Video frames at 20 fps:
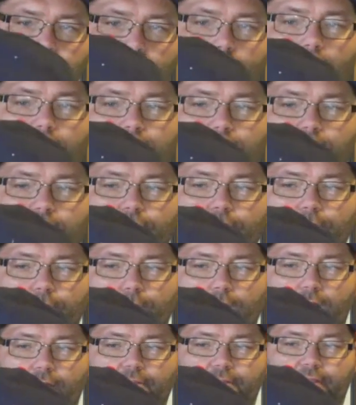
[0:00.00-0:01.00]
Also New
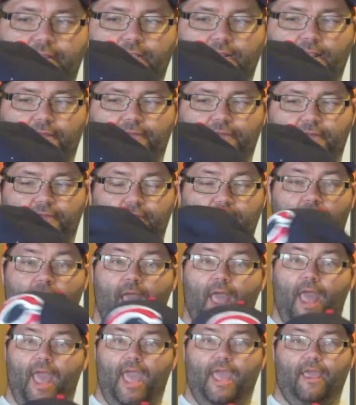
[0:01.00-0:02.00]
Era 5950.
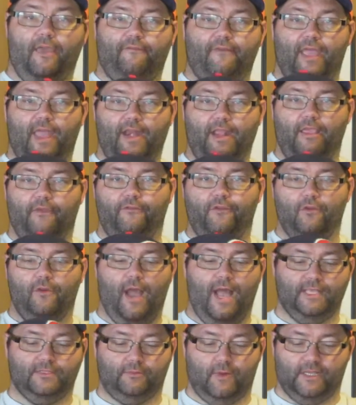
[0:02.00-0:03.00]
Hey, if any of you
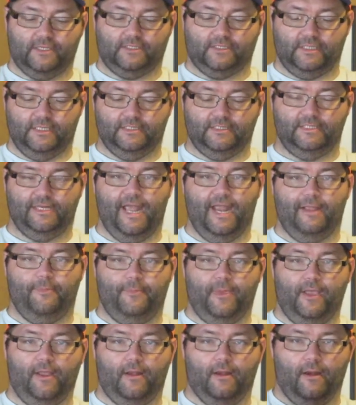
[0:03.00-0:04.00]
guys watch Cincinnati
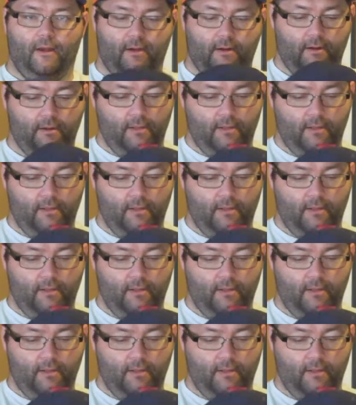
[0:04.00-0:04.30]
Picker,